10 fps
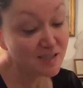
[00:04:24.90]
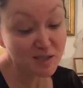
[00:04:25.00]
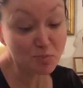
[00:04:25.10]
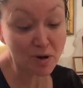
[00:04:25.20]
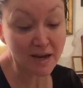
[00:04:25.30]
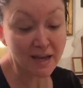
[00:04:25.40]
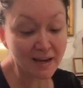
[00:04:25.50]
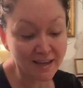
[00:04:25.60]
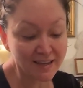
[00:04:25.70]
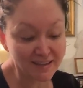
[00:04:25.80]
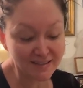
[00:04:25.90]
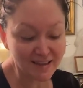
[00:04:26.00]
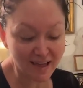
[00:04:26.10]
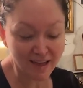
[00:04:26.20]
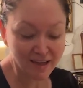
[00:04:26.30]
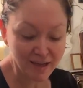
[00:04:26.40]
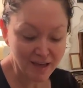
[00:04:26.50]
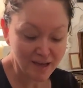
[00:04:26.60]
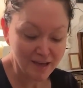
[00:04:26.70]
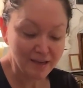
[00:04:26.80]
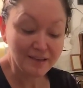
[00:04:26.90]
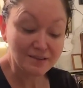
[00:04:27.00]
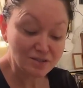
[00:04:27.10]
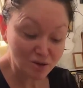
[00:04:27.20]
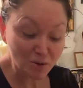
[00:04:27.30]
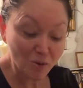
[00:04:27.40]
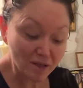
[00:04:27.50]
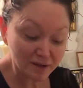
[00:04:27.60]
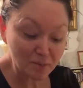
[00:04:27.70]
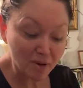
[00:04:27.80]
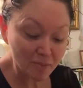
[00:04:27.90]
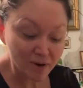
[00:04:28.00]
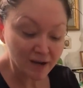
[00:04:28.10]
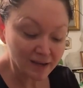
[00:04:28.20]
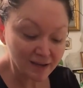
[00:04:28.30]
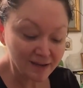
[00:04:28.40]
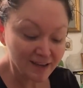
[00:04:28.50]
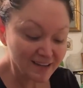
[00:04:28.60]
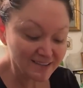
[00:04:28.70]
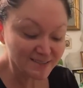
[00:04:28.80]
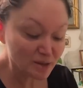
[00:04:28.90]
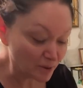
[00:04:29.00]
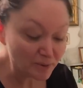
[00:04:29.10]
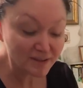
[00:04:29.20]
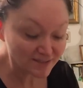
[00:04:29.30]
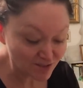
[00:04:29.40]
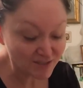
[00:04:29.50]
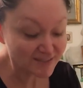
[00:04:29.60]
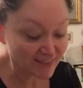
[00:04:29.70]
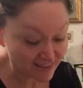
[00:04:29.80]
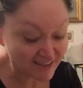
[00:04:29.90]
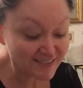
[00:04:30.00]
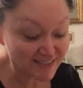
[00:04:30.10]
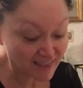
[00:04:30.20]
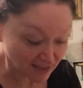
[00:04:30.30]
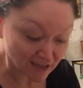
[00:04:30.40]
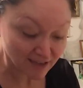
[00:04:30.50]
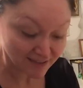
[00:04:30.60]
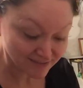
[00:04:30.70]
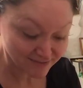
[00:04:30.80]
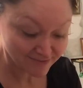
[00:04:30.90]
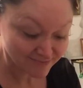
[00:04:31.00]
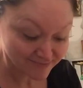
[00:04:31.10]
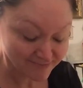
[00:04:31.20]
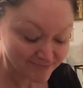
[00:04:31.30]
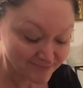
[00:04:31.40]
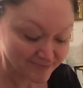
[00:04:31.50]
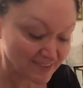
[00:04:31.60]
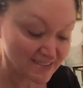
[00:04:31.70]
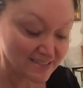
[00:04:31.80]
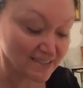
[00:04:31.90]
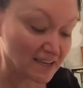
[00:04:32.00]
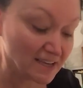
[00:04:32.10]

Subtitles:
spring, and he is a show quality Pomeranian, and his coat is just this thick. This isn't like